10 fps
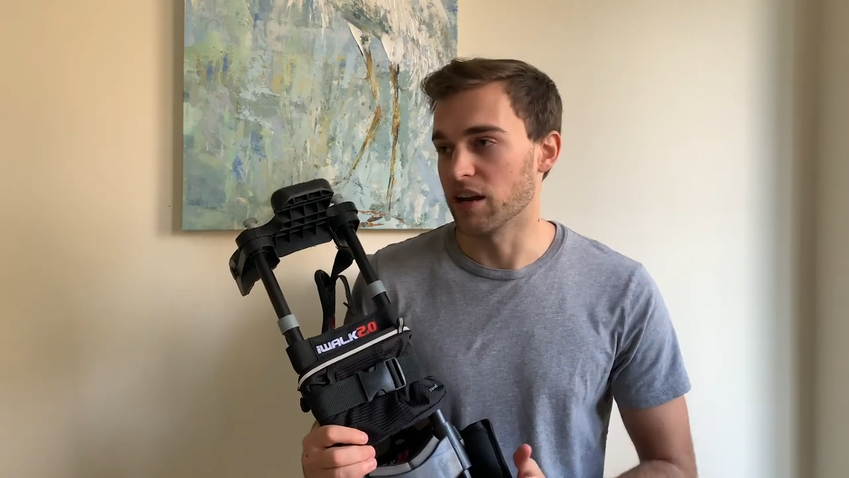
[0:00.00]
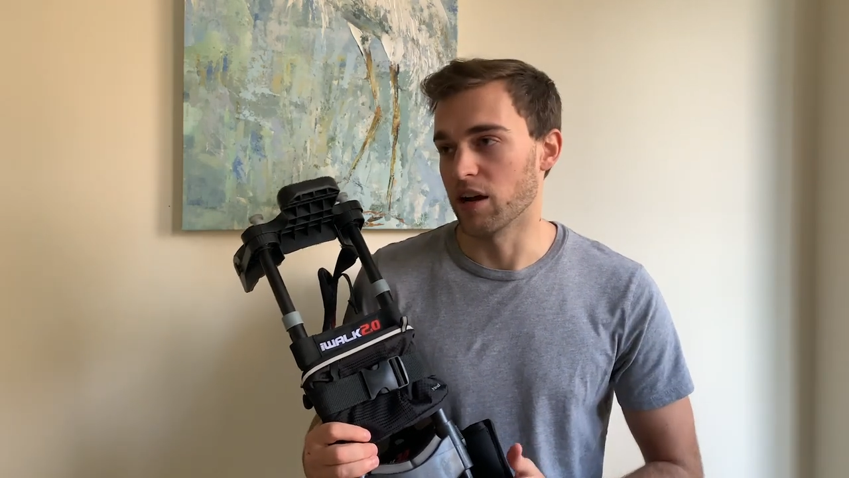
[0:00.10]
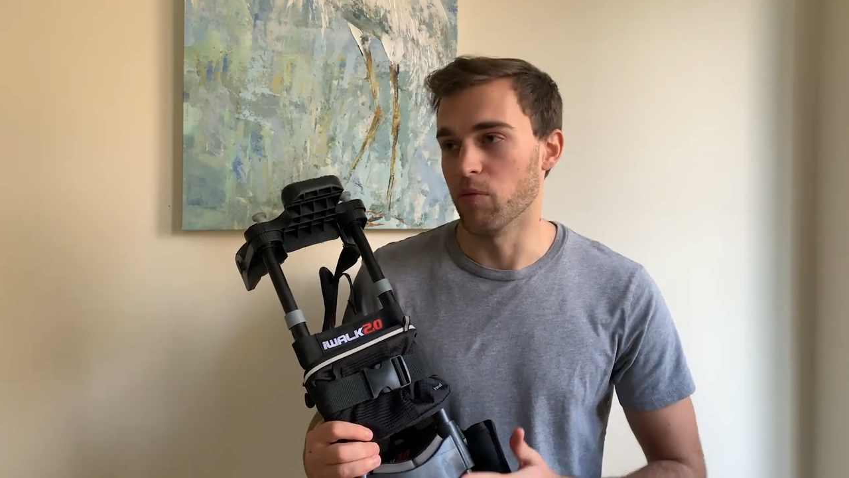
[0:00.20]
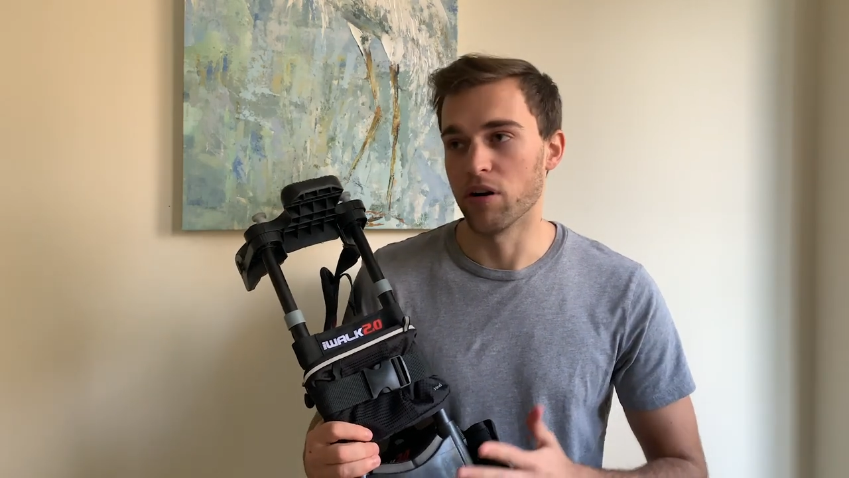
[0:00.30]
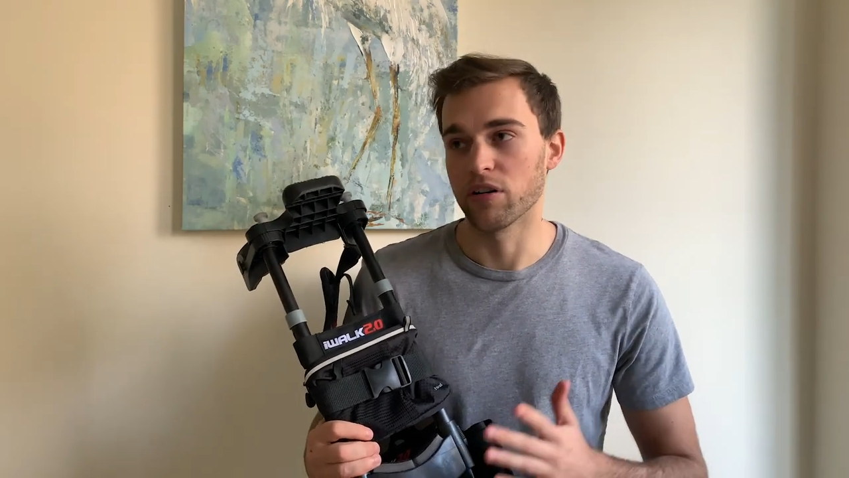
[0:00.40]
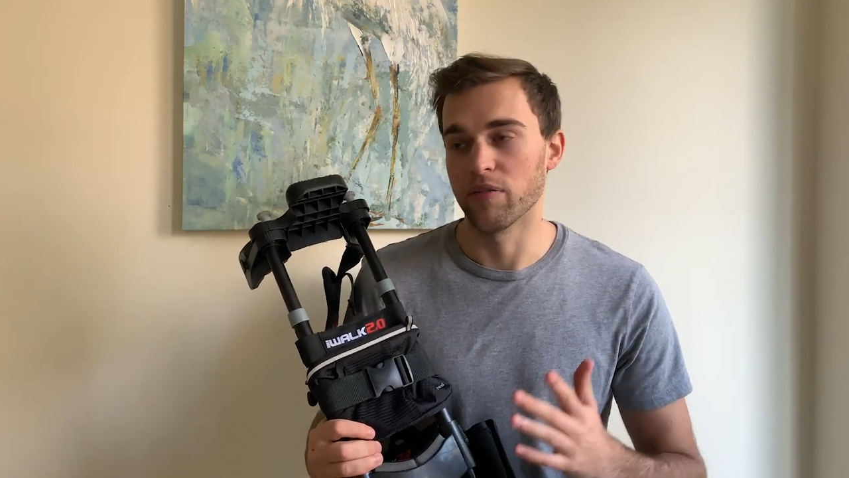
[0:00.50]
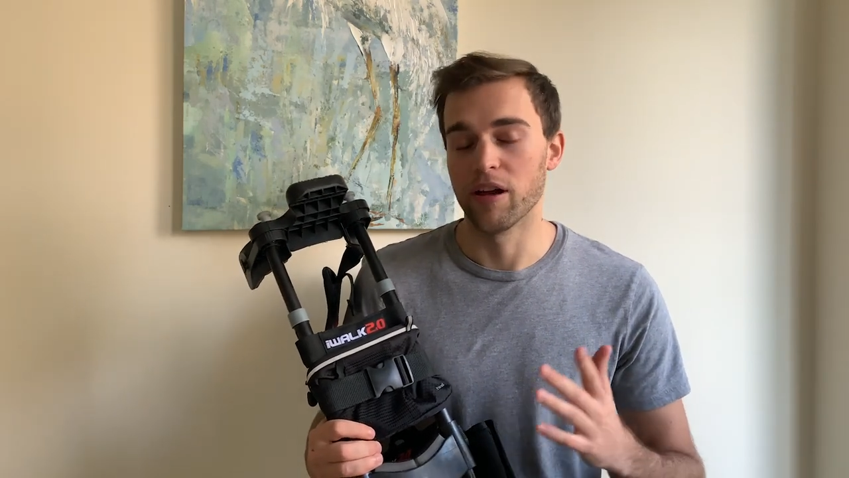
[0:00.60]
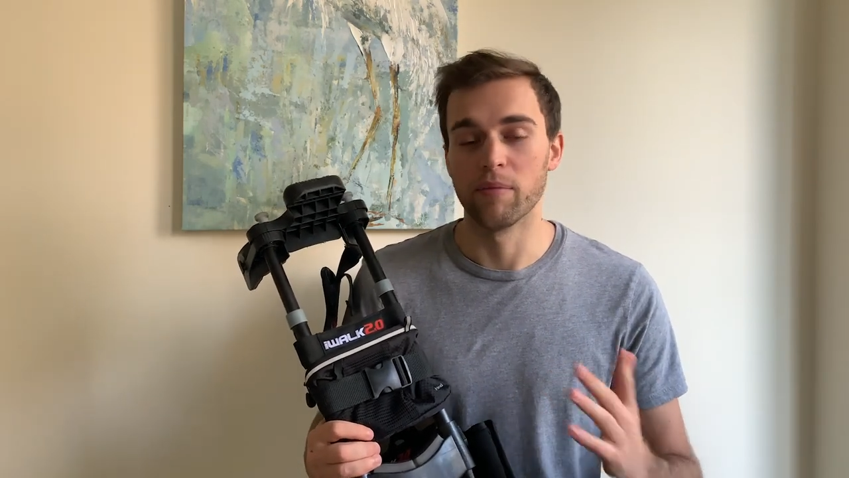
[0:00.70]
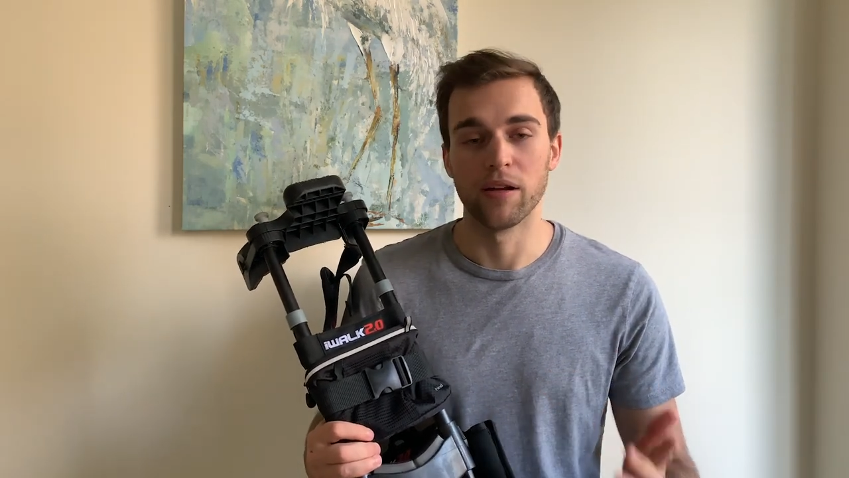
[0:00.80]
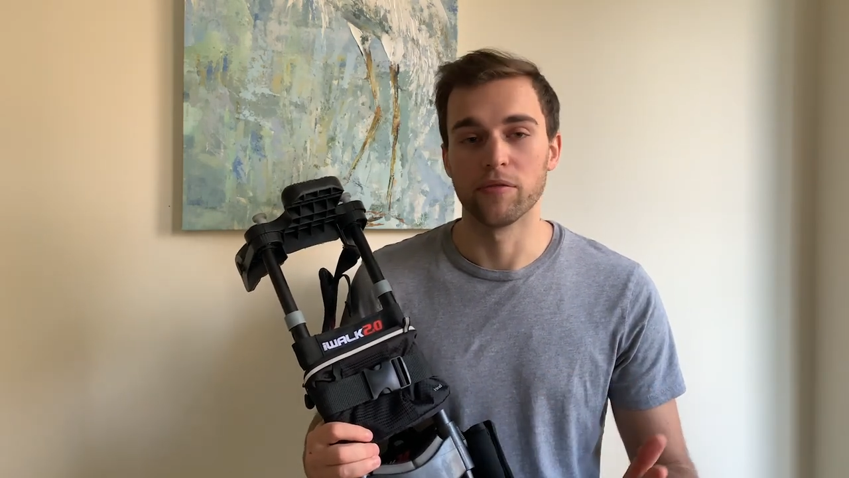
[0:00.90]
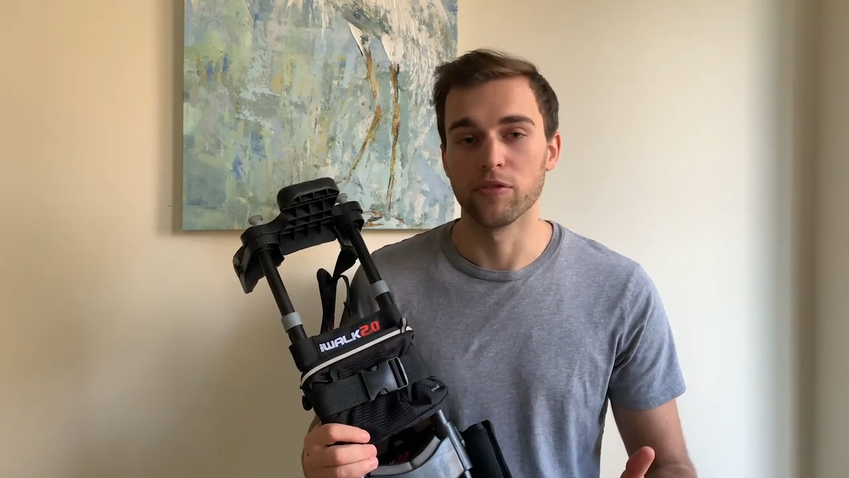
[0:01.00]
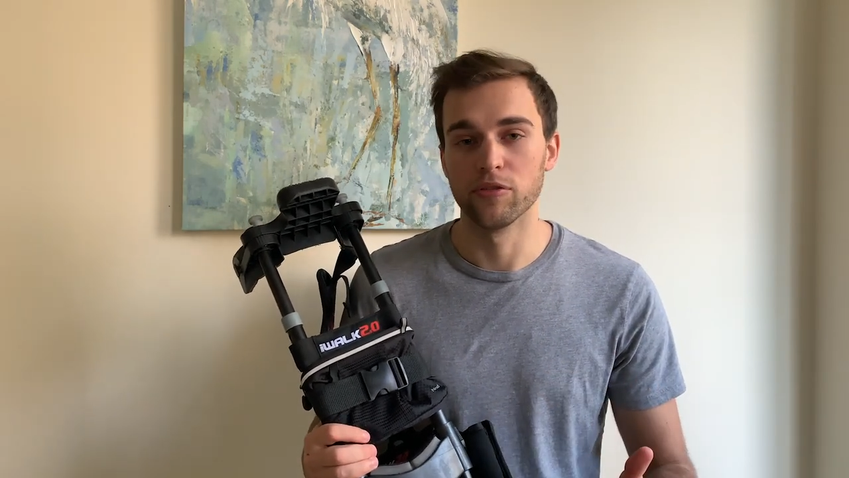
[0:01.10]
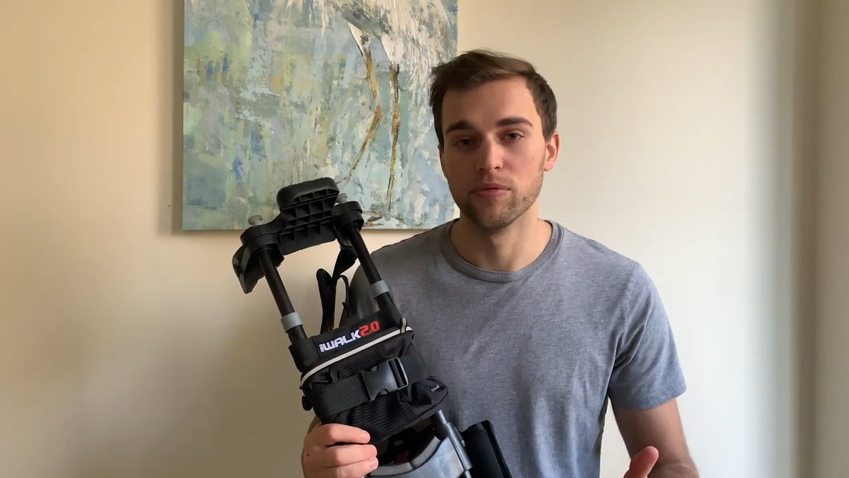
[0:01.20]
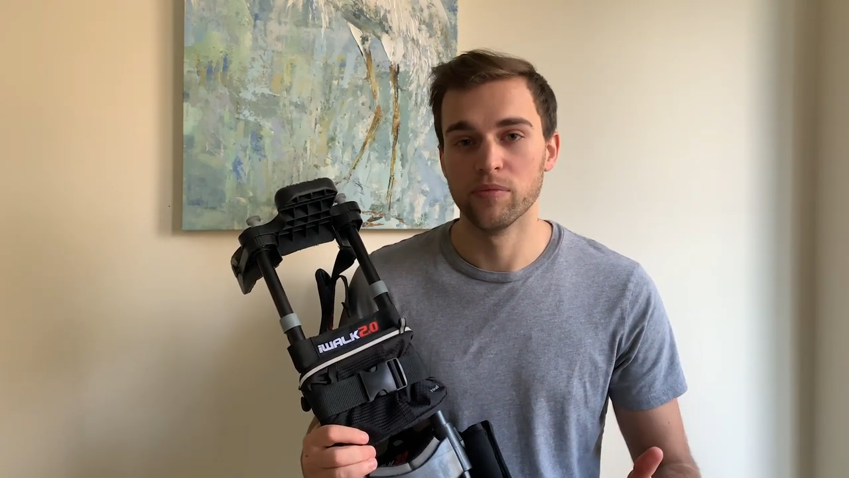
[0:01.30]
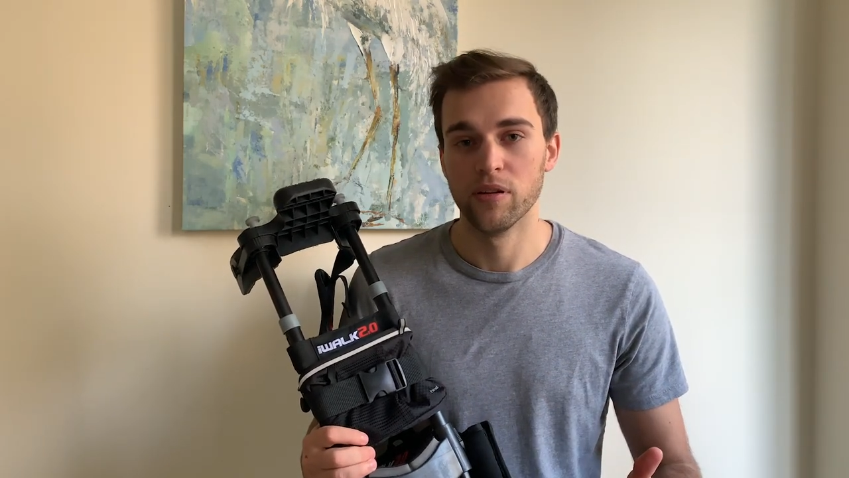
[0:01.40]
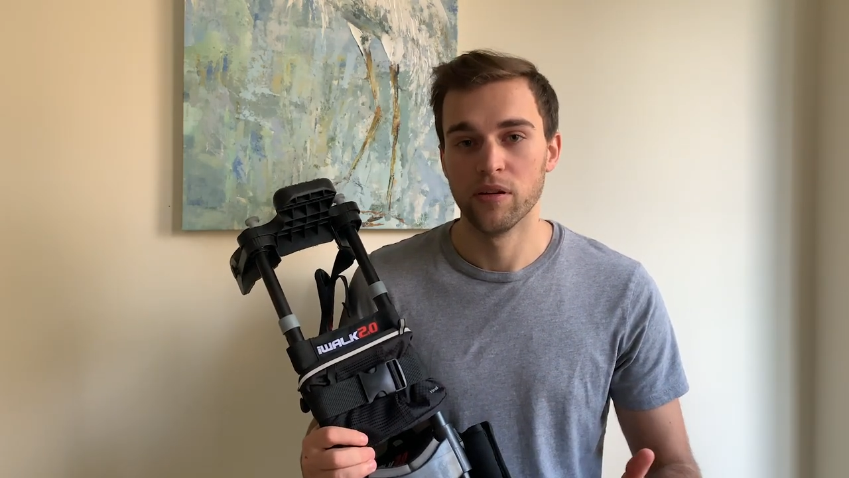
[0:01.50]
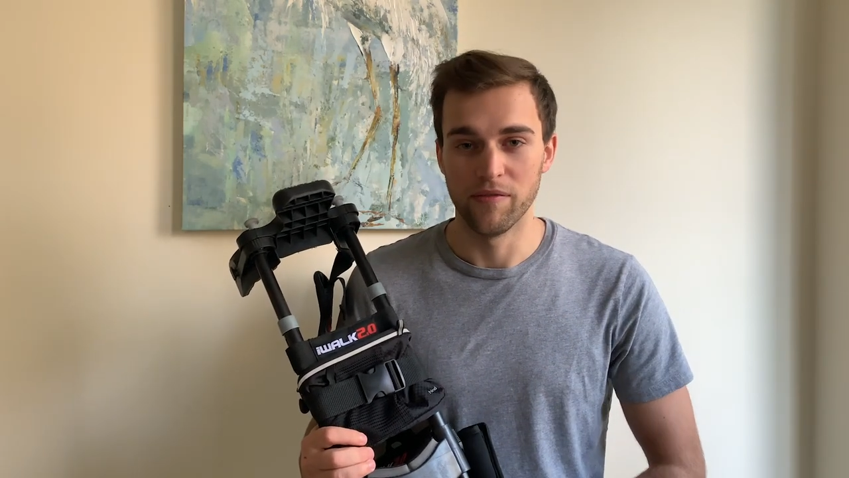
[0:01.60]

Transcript: I can walk around my room,